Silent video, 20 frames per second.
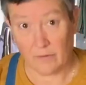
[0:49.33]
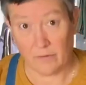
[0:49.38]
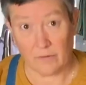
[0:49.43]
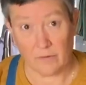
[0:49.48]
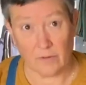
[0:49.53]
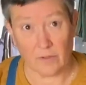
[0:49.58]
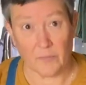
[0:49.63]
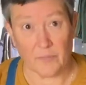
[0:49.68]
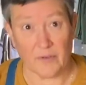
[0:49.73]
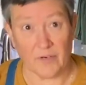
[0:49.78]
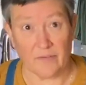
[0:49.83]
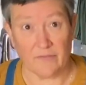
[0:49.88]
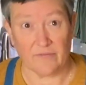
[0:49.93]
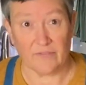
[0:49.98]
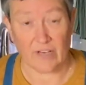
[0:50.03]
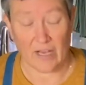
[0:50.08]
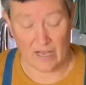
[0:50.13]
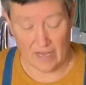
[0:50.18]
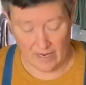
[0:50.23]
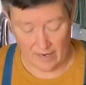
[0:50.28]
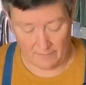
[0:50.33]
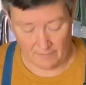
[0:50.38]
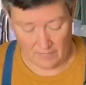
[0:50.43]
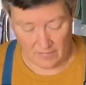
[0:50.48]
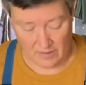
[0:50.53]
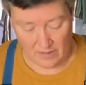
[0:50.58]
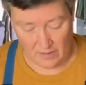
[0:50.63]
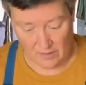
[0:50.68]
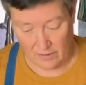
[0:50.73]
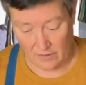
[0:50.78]
a little bit of thyme,
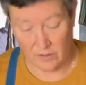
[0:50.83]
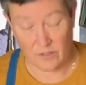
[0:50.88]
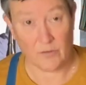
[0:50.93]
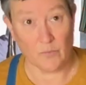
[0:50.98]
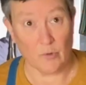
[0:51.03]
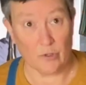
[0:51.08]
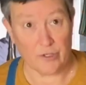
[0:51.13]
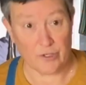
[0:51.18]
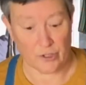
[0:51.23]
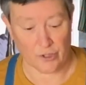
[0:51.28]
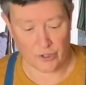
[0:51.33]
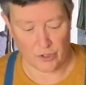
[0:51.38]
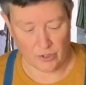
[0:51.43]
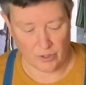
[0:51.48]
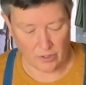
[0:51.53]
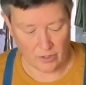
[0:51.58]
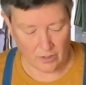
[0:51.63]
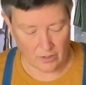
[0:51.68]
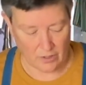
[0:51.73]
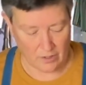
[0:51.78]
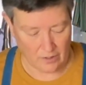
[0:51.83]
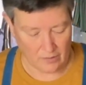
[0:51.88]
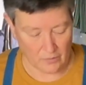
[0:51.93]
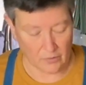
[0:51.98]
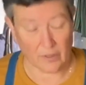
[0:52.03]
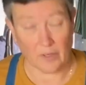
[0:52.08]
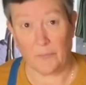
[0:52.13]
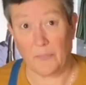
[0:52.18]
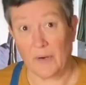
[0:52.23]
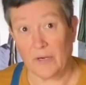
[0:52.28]
some Worcestershire. We're
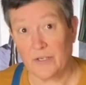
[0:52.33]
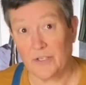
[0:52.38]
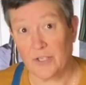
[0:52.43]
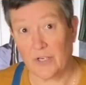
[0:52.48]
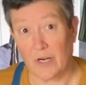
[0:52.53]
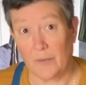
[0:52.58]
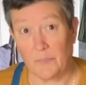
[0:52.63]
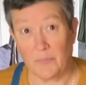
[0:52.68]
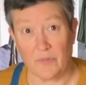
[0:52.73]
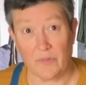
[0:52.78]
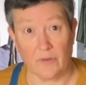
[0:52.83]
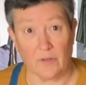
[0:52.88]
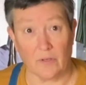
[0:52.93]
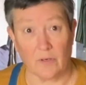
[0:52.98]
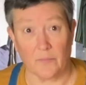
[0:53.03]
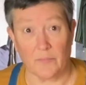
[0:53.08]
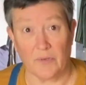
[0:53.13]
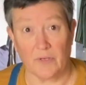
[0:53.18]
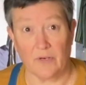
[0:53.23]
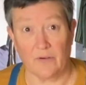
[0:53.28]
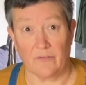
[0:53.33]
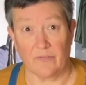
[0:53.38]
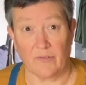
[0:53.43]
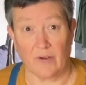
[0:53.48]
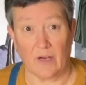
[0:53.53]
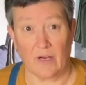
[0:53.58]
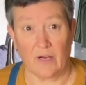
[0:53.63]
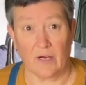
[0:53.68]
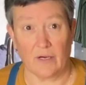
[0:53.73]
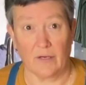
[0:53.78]
going to punch it up with a little bit
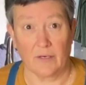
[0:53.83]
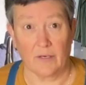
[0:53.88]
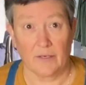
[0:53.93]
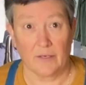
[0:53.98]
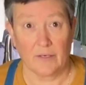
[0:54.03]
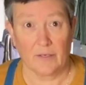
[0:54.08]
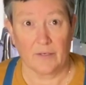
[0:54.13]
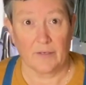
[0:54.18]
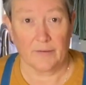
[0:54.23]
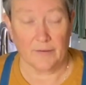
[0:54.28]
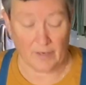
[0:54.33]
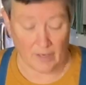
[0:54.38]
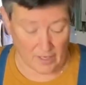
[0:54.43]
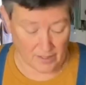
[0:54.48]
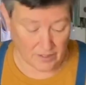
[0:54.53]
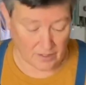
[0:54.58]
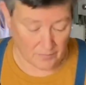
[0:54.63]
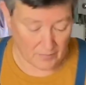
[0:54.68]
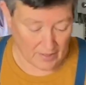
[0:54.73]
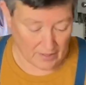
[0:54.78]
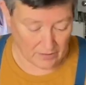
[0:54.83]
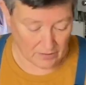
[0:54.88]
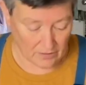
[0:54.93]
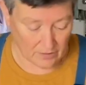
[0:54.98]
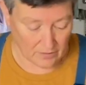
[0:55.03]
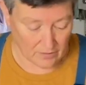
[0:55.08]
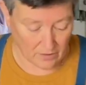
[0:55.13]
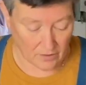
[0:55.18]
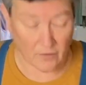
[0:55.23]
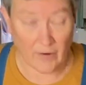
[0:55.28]
of onion
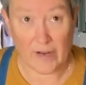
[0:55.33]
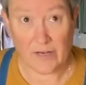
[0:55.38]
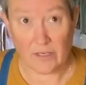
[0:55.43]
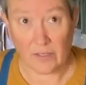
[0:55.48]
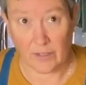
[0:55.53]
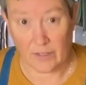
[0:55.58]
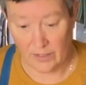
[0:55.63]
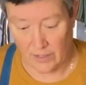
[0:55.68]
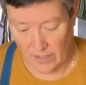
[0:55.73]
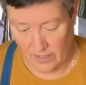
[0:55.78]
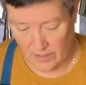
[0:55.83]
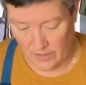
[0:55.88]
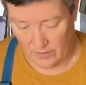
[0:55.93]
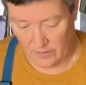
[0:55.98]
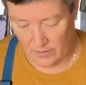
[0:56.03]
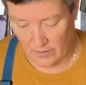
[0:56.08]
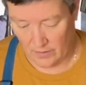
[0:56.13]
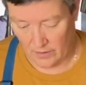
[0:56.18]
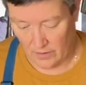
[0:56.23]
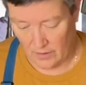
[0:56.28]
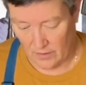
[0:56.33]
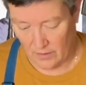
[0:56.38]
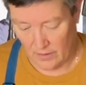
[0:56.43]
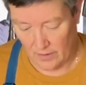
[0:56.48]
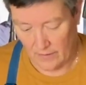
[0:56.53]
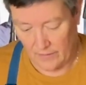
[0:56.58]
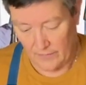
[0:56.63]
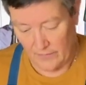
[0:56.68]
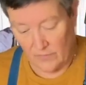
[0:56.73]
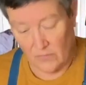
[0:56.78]
powder or granulated onion.
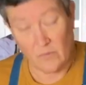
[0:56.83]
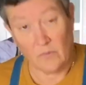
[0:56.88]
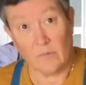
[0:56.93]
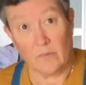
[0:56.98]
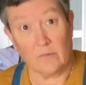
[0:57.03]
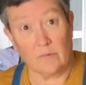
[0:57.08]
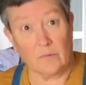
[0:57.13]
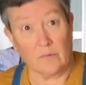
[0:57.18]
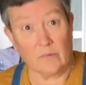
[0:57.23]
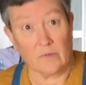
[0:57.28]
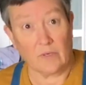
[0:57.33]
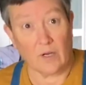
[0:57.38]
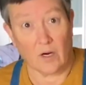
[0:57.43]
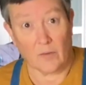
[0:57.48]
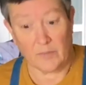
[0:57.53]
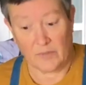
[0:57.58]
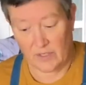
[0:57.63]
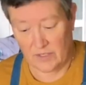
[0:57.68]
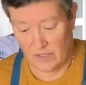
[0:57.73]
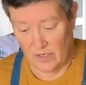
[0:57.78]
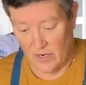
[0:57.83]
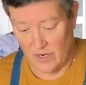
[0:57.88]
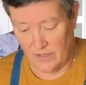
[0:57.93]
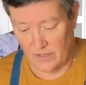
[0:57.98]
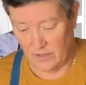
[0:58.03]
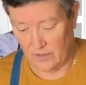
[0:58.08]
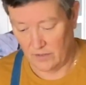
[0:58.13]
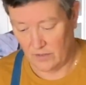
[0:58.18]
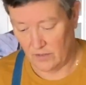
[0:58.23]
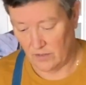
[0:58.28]
Caramelize our
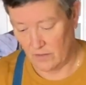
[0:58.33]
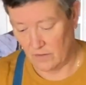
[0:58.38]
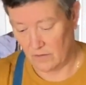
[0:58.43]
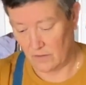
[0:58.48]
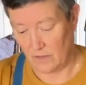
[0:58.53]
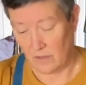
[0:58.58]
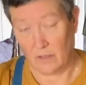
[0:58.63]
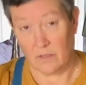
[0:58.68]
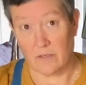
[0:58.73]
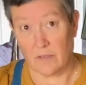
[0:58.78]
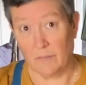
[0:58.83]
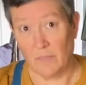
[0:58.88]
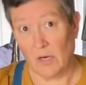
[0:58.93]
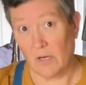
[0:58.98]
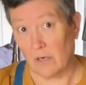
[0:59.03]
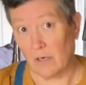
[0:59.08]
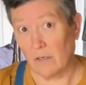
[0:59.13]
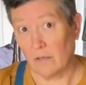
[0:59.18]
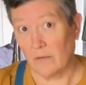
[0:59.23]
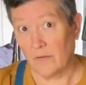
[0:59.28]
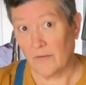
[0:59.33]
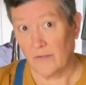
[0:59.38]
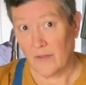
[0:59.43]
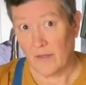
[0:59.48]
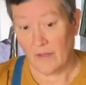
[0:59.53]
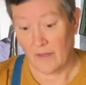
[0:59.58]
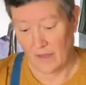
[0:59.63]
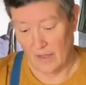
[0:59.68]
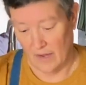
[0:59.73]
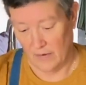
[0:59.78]
onions in some butter,
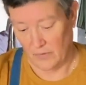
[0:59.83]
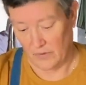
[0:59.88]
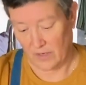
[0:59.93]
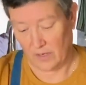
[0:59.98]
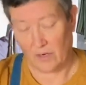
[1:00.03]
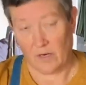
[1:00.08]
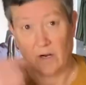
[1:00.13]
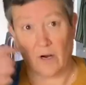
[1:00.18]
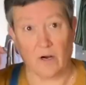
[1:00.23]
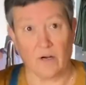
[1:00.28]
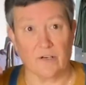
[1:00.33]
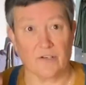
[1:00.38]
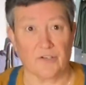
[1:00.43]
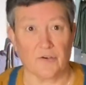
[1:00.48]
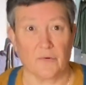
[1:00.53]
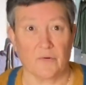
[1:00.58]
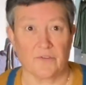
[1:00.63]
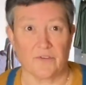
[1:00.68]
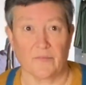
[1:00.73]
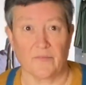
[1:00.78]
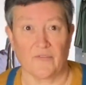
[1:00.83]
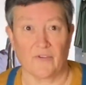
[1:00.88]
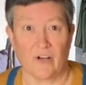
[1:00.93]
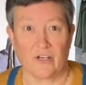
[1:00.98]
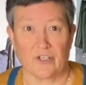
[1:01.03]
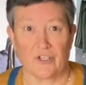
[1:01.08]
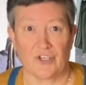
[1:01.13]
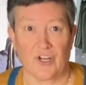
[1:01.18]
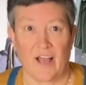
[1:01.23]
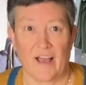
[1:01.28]
and we're going to garnish it with some
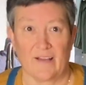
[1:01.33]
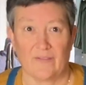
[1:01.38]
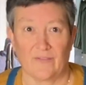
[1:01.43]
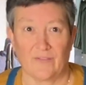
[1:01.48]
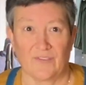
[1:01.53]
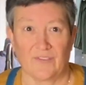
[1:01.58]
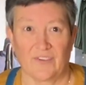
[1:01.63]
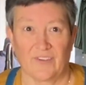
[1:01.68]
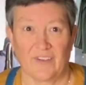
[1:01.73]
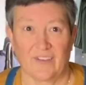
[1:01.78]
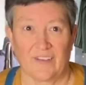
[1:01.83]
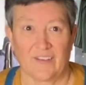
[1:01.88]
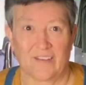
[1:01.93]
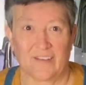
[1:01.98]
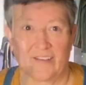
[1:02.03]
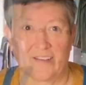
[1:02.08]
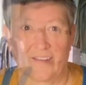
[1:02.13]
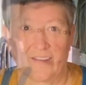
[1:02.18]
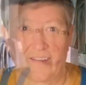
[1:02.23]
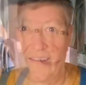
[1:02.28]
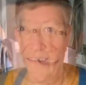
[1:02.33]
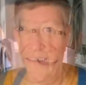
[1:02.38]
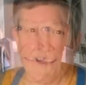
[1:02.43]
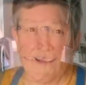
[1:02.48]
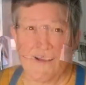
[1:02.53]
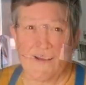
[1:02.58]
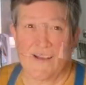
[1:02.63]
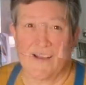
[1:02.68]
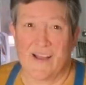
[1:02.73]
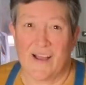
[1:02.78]
fresh chives.
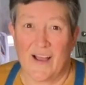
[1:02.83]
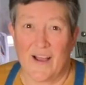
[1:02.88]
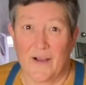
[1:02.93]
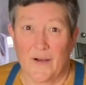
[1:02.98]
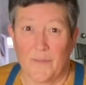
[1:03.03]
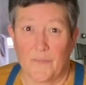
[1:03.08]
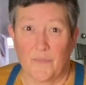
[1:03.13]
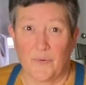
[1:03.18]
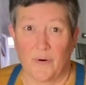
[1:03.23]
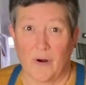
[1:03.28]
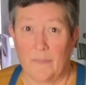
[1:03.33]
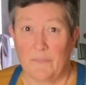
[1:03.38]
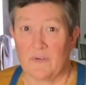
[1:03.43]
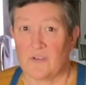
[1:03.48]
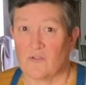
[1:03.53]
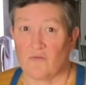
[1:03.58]
Prep is